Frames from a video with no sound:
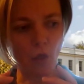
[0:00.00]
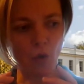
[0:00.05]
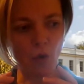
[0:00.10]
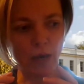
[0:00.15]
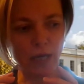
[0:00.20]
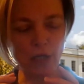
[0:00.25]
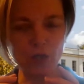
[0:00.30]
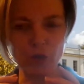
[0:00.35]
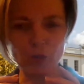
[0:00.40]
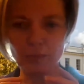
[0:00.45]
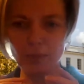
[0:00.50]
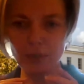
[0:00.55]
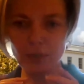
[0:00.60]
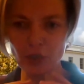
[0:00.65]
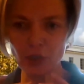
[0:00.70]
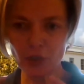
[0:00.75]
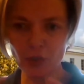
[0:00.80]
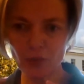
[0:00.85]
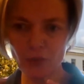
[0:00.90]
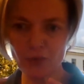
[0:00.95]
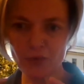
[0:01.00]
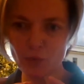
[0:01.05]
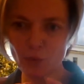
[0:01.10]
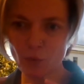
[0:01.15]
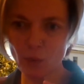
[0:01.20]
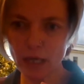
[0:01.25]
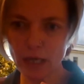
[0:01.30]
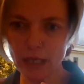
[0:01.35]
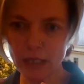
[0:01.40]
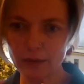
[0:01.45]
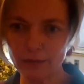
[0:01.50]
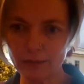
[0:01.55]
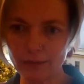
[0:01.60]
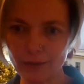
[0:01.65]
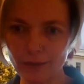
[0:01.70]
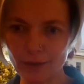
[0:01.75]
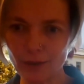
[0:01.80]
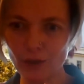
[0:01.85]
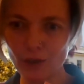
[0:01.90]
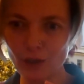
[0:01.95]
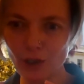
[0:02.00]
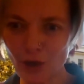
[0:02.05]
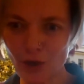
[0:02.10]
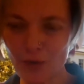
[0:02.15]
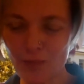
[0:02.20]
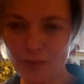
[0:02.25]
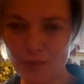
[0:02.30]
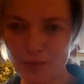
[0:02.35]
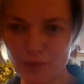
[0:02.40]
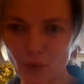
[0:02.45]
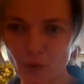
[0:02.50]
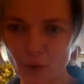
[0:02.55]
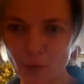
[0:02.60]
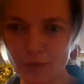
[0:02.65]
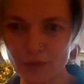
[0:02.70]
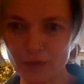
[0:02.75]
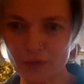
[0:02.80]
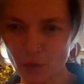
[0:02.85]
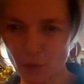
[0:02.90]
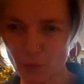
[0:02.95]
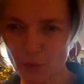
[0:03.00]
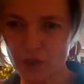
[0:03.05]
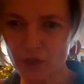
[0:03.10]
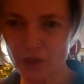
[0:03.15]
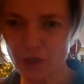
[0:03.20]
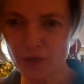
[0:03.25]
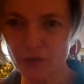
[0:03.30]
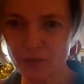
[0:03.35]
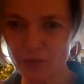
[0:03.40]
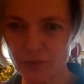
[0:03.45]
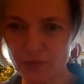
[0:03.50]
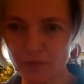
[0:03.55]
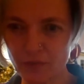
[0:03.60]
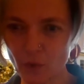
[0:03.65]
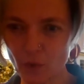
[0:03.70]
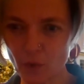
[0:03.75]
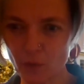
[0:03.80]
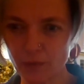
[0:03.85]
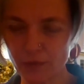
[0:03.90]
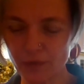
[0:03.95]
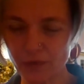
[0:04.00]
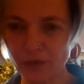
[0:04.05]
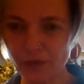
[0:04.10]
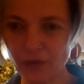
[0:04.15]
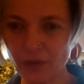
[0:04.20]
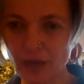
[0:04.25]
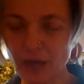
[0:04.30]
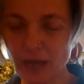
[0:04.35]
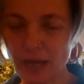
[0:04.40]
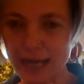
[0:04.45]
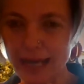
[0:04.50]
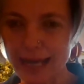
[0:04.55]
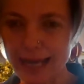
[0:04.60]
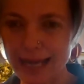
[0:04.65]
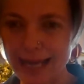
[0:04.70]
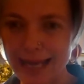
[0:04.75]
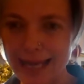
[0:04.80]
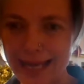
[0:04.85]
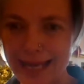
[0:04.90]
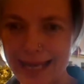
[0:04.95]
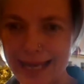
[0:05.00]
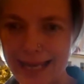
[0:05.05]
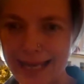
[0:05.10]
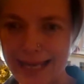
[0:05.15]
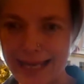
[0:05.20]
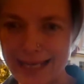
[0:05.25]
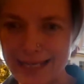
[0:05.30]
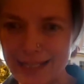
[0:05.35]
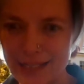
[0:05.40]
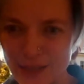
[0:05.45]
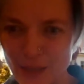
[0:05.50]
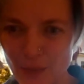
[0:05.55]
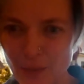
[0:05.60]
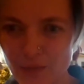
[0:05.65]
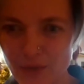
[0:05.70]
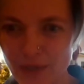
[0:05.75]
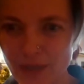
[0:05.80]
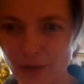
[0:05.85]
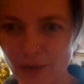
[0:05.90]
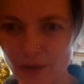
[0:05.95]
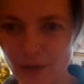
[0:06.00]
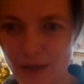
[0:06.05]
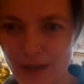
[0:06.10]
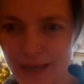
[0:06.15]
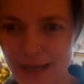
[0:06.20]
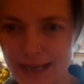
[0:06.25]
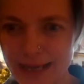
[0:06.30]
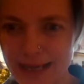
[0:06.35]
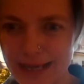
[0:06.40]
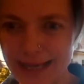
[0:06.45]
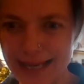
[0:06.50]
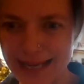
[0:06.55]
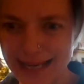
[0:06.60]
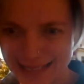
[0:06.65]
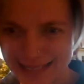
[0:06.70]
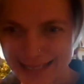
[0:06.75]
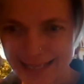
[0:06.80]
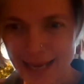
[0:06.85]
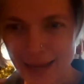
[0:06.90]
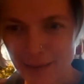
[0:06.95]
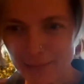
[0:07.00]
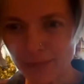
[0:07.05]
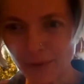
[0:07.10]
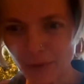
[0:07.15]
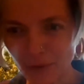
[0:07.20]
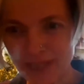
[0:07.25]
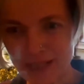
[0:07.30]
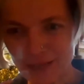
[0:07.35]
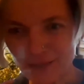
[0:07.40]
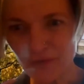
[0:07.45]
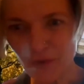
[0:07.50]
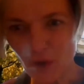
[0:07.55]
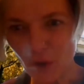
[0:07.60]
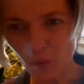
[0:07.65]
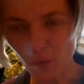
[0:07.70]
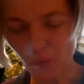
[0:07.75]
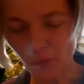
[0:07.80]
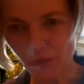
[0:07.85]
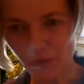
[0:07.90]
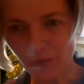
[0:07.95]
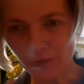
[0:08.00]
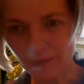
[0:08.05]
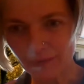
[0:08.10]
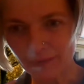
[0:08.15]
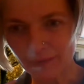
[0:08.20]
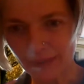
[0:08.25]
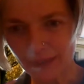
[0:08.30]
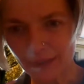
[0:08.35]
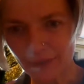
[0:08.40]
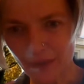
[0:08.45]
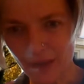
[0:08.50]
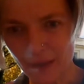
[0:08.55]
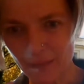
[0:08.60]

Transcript: it should be used when low performance or reduced performance is something that is the employee's fault, if